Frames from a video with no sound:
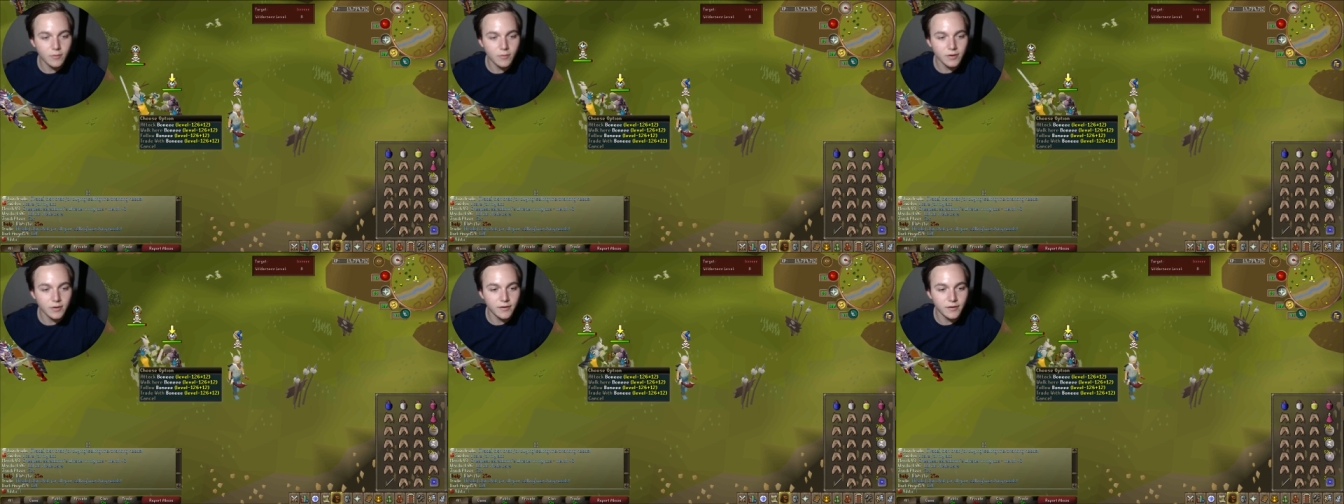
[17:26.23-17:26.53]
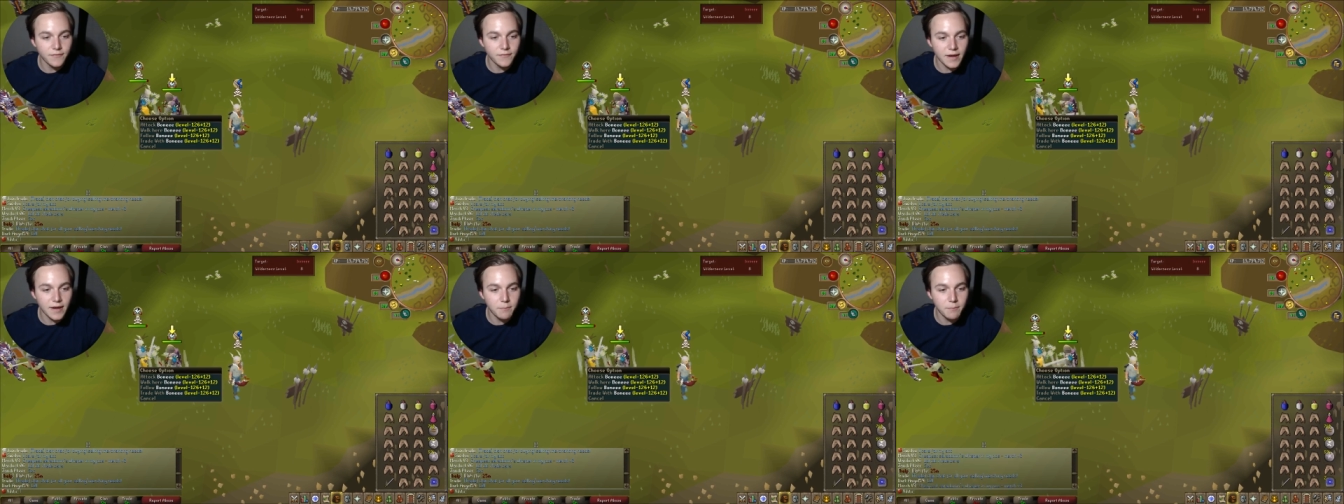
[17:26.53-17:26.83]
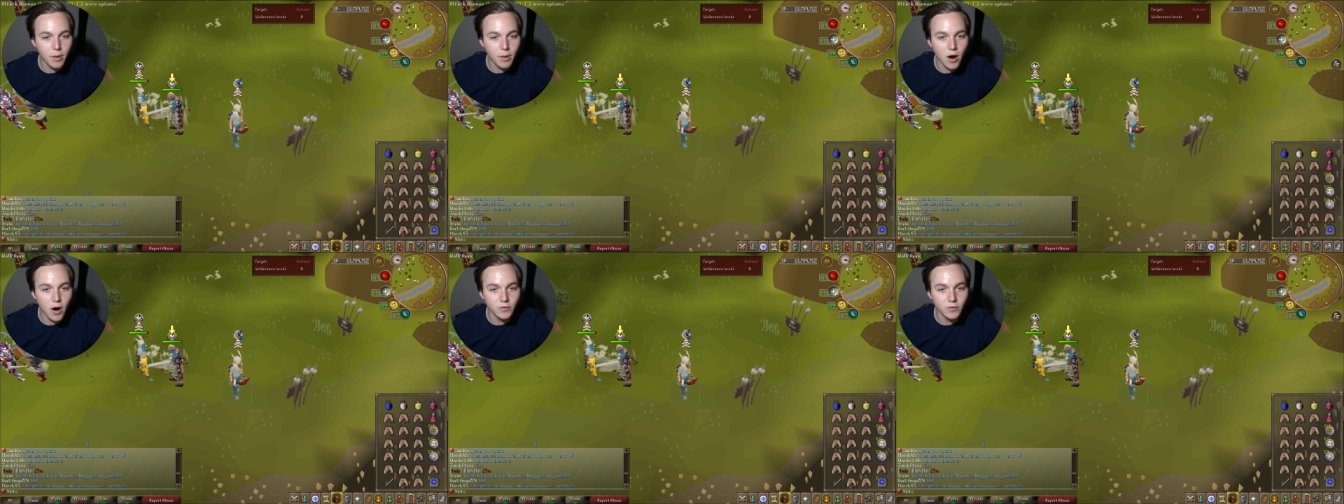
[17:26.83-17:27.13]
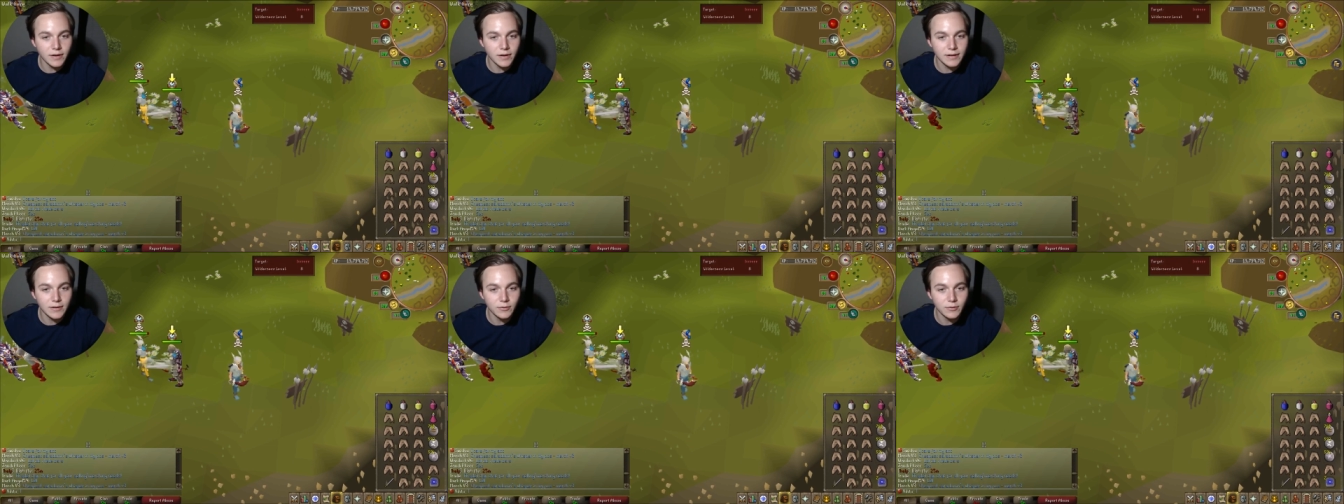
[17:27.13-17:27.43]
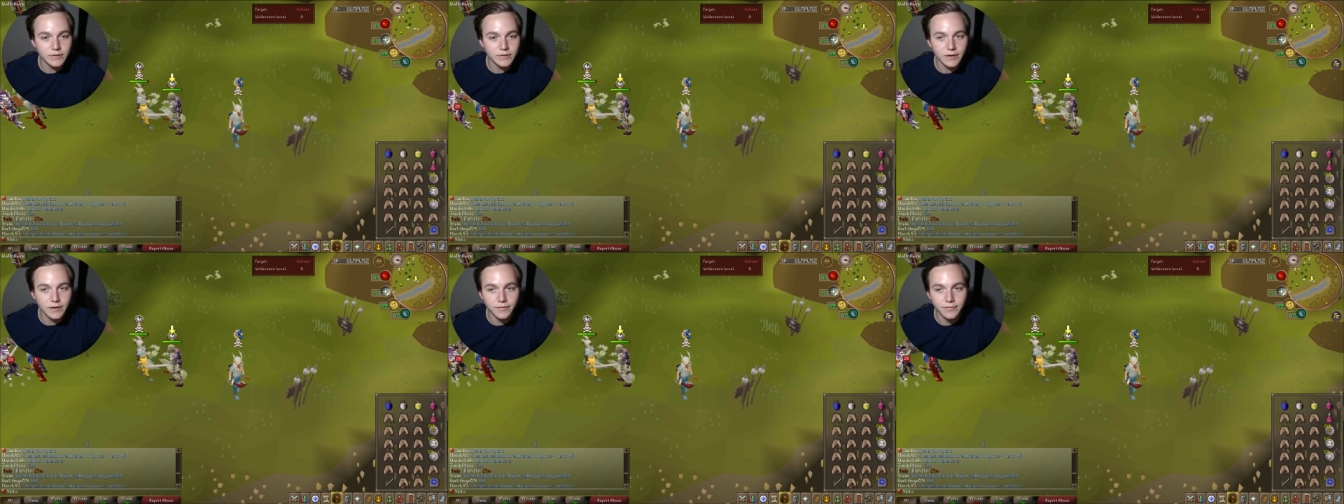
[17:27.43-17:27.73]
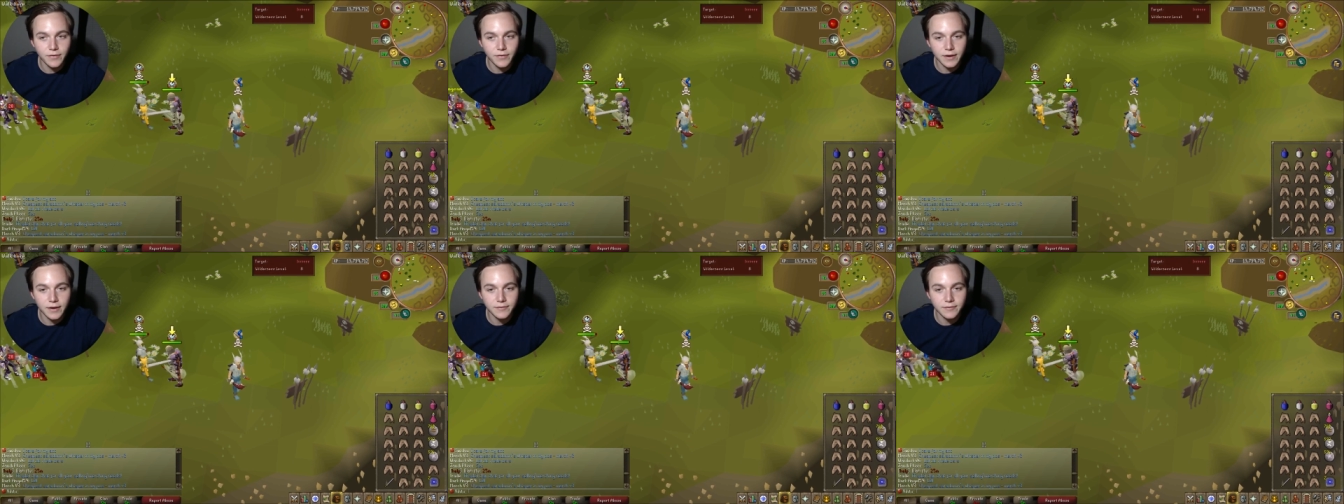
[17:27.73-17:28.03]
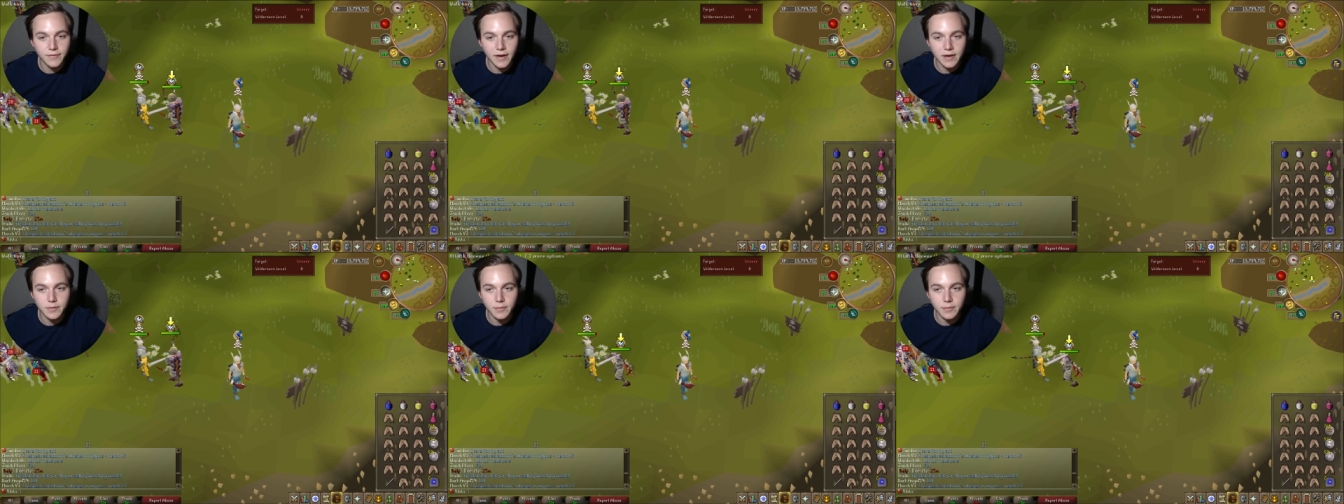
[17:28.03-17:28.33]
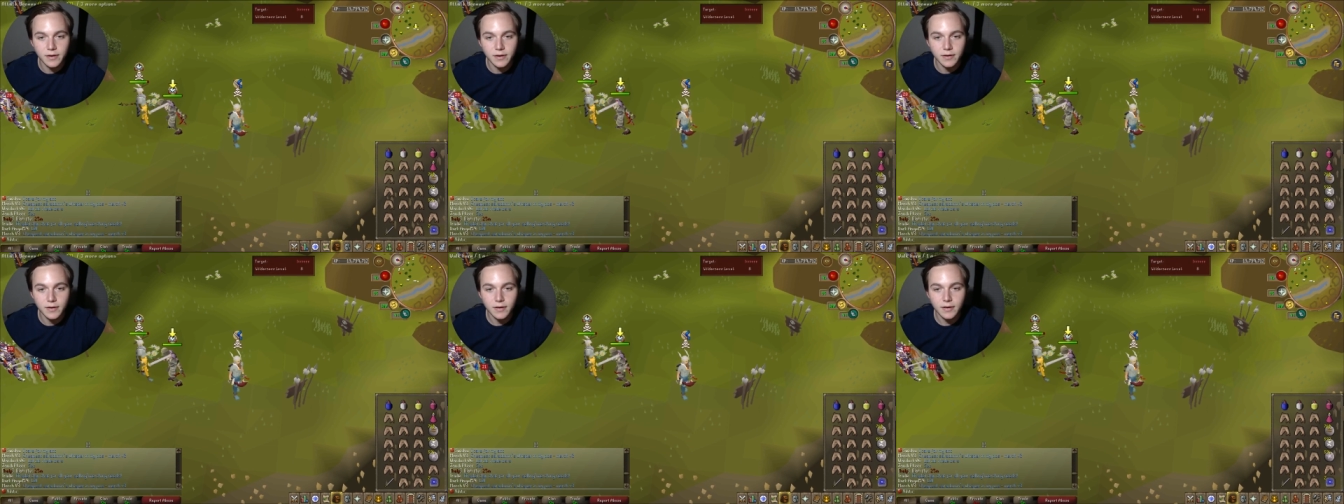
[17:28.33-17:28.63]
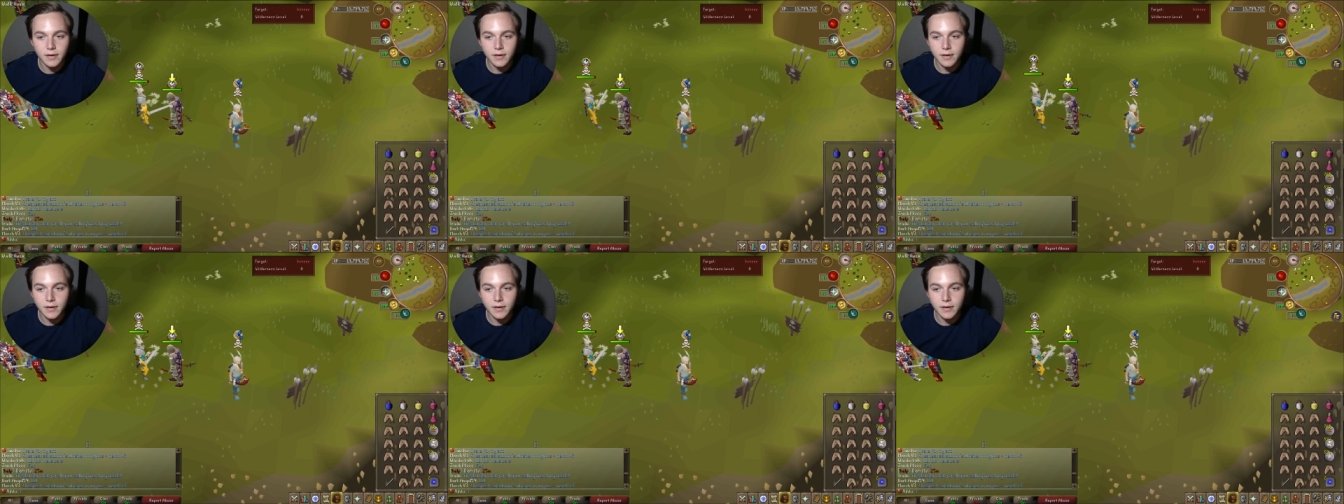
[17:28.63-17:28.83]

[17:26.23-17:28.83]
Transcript: I wanted to fight Bone, and he was gonna fucking fight me.